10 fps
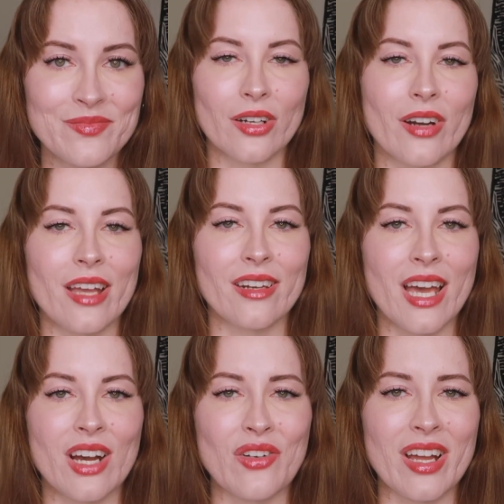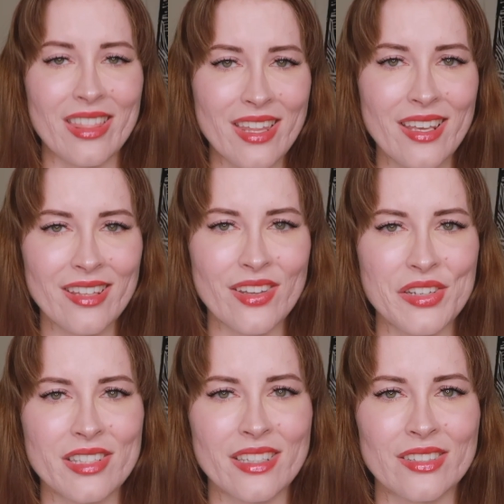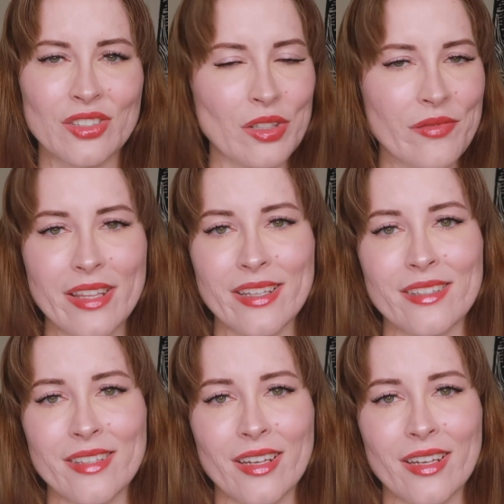Alright, now I think those are all of the things